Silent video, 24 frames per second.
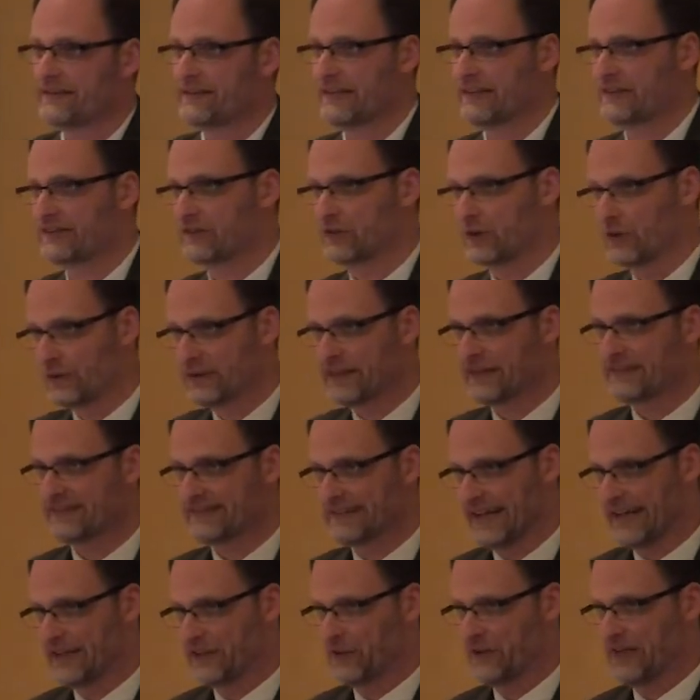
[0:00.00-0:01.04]
His glorious
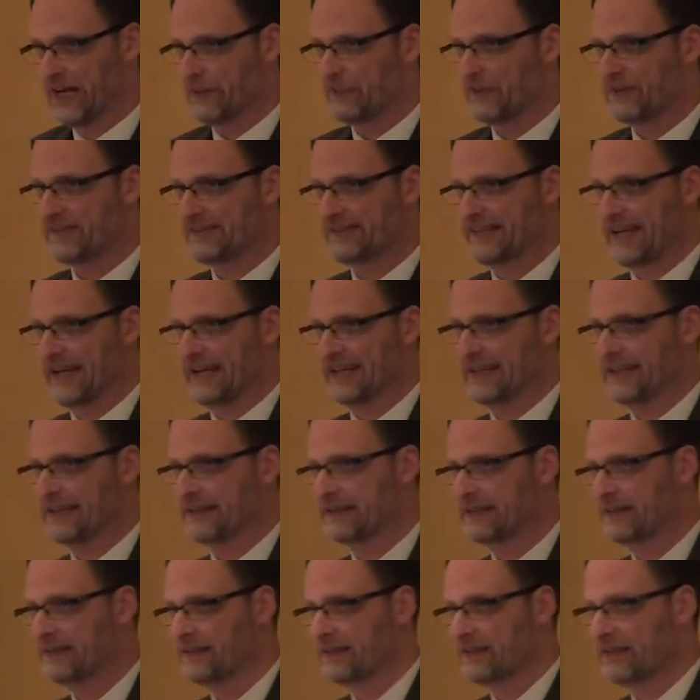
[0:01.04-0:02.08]
title
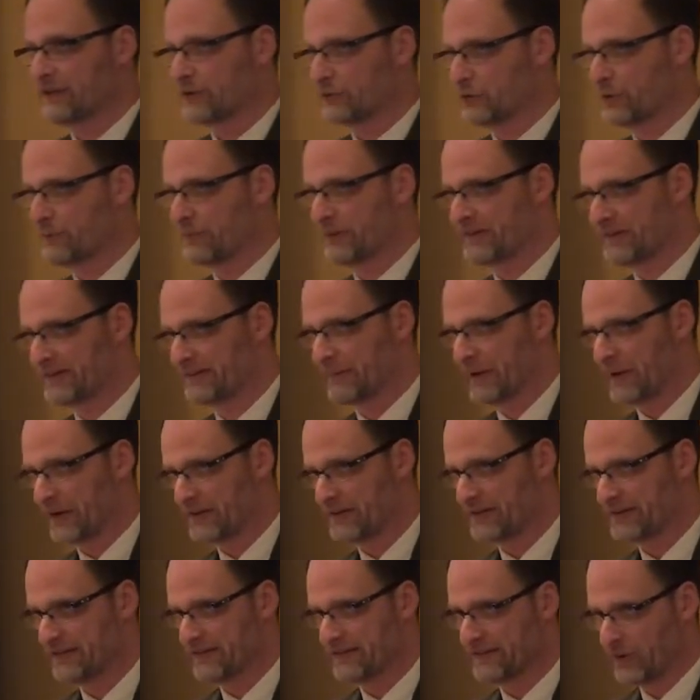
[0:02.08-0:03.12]
notwithstanding, Reuben
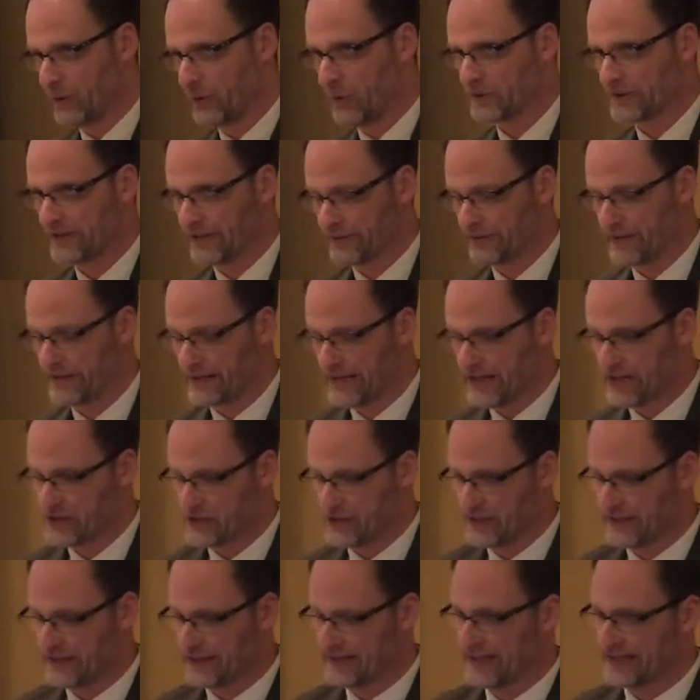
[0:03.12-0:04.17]
Spartus's whole
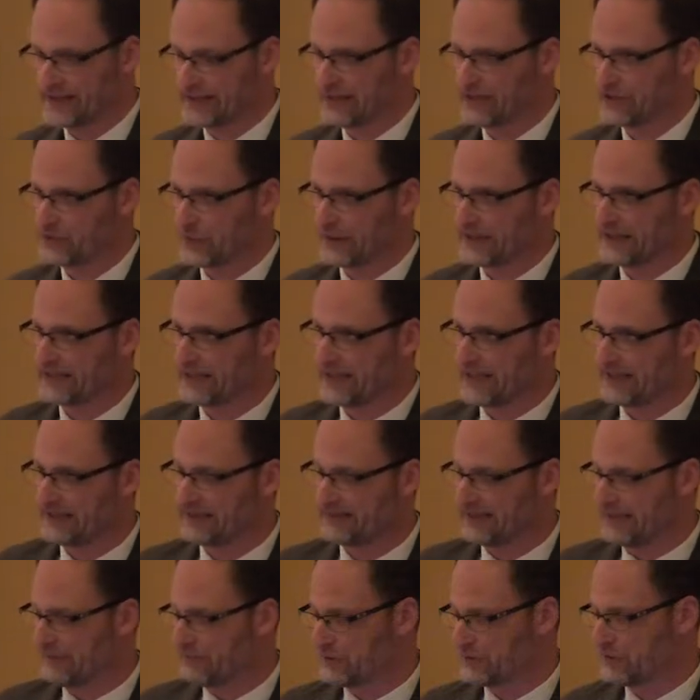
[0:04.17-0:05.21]
congregation in 1929
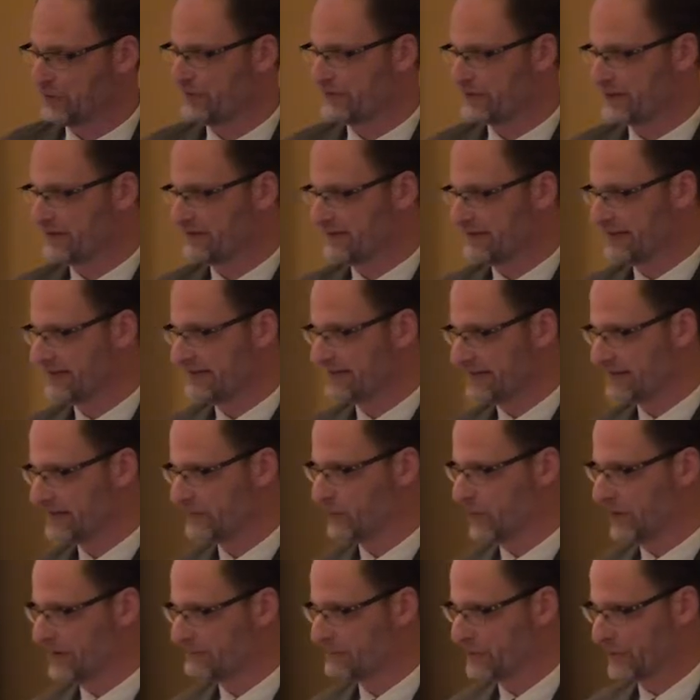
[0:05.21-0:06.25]
seems to have consisted of one